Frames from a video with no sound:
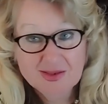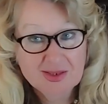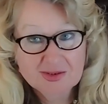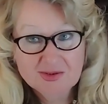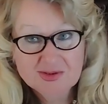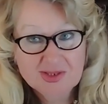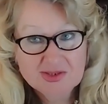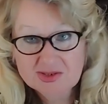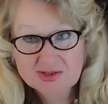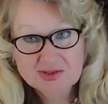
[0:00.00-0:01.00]
Her
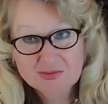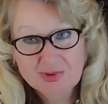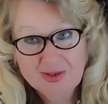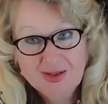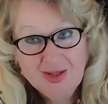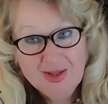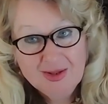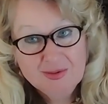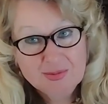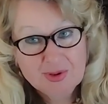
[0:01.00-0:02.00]
accusations were
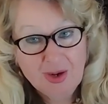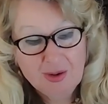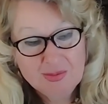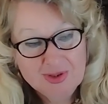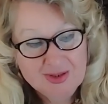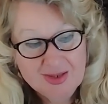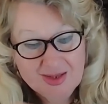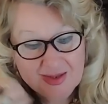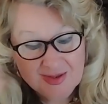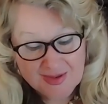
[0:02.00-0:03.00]
probably